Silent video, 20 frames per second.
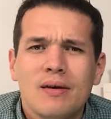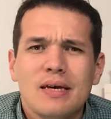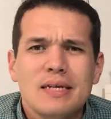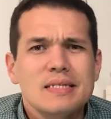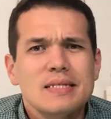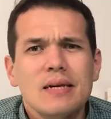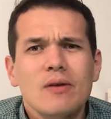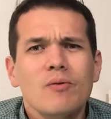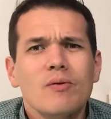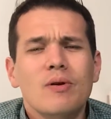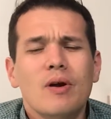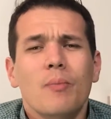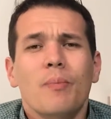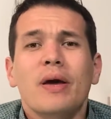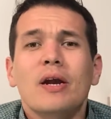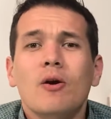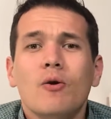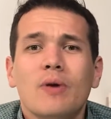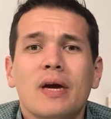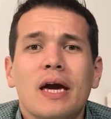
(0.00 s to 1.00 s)
is there a
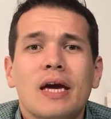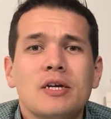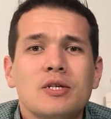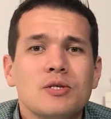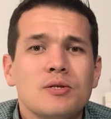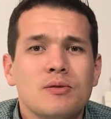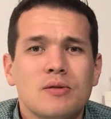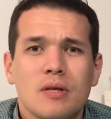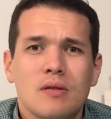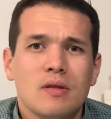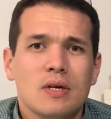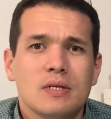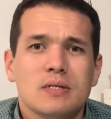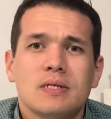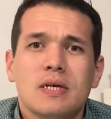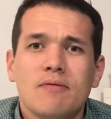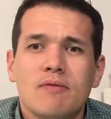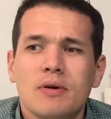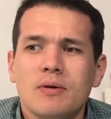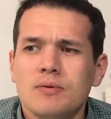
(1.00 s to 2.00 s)
better occasion than
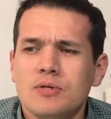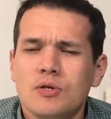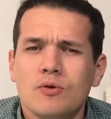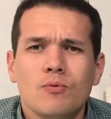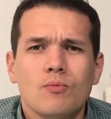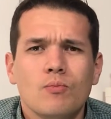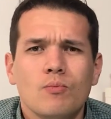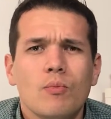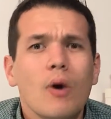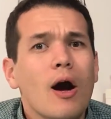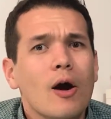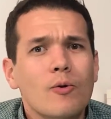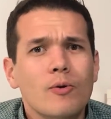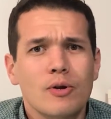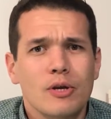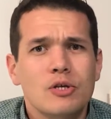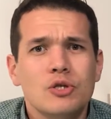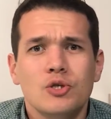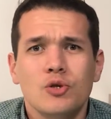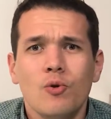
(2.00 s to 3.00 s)
Thanksgiving to
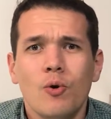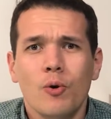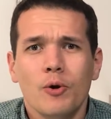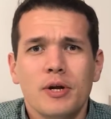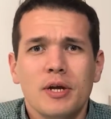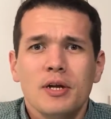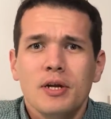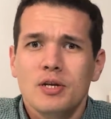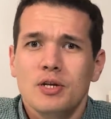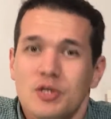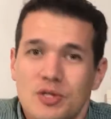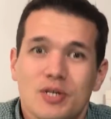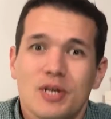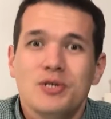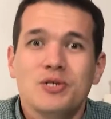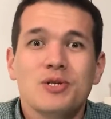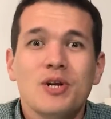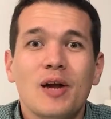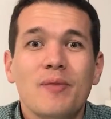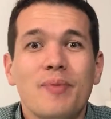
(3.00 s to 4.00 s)
awkwardly shoehorn in a
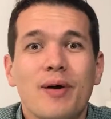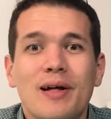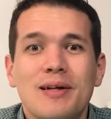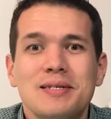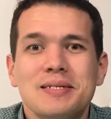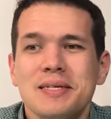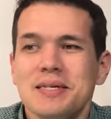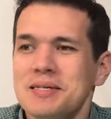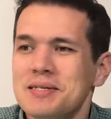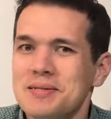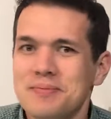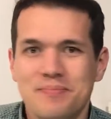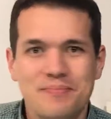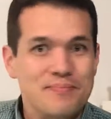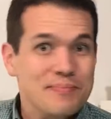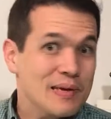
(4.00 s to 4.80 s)
discussion on politics?